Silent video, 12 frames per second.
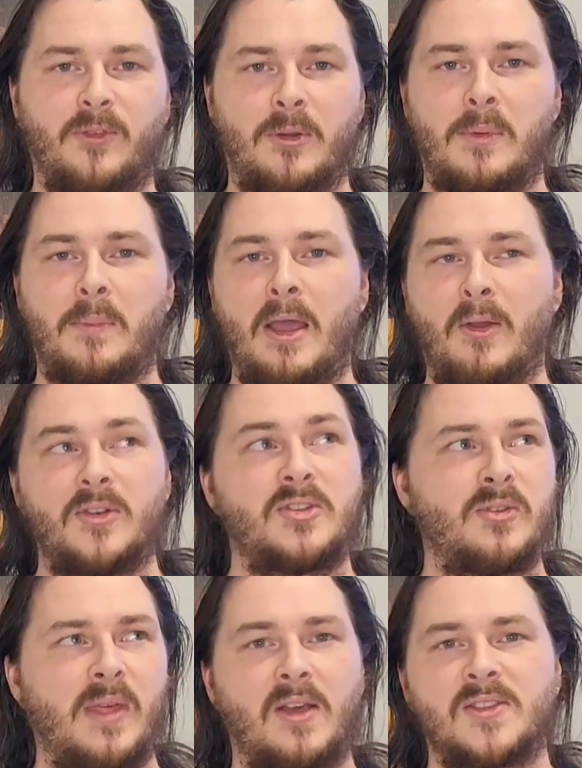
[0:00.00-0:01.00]
from about
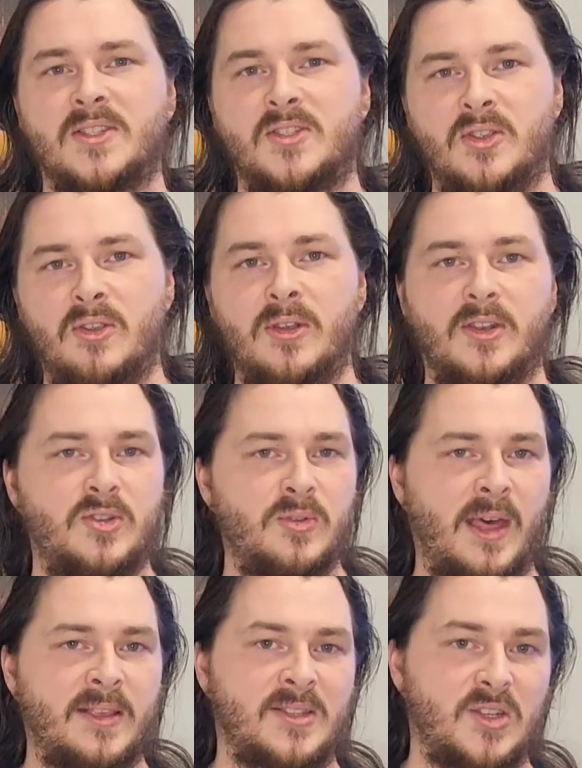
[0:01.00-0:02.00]
2002 to
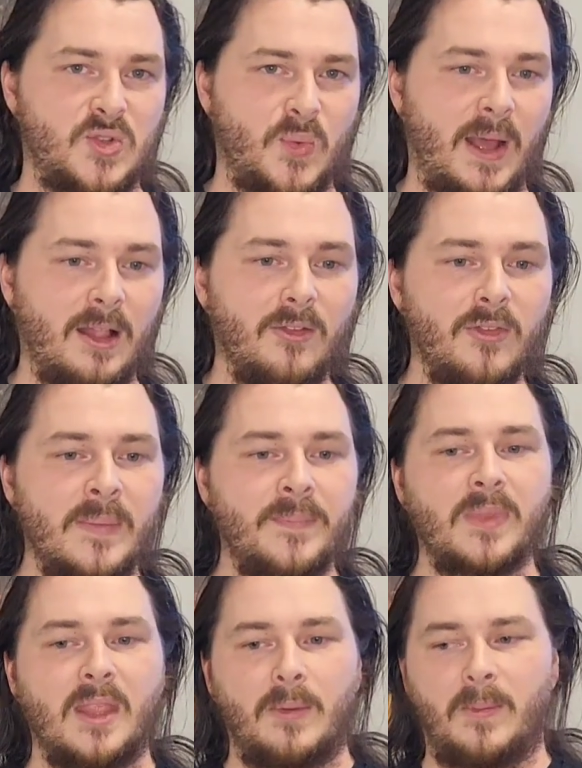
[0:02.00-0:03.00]
2012,
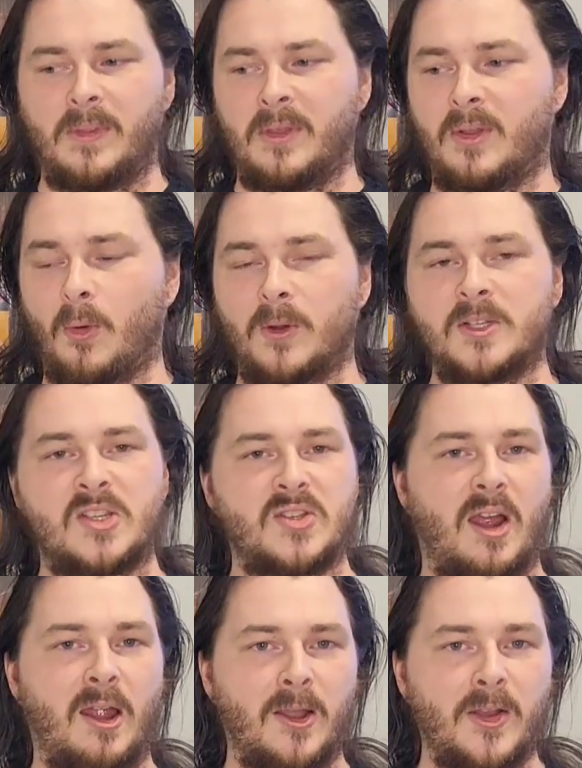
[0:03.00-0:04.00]
with the Gorge's
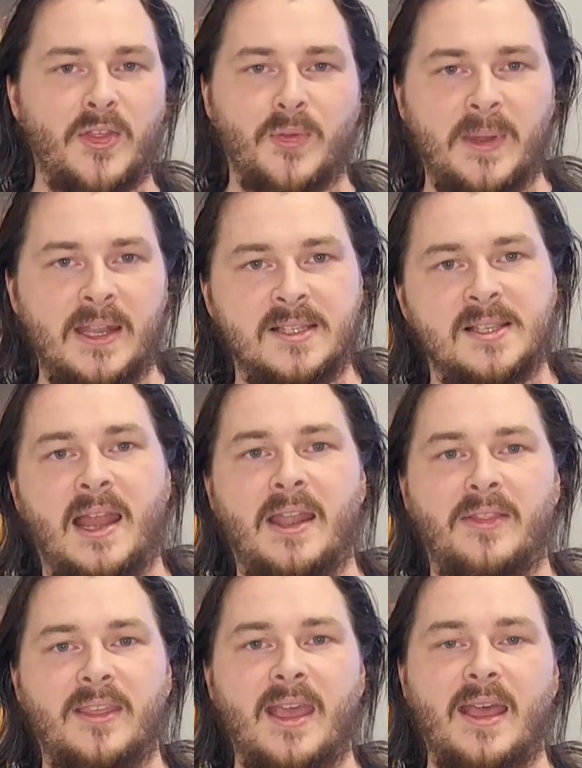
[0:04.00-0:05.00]
R3 design at the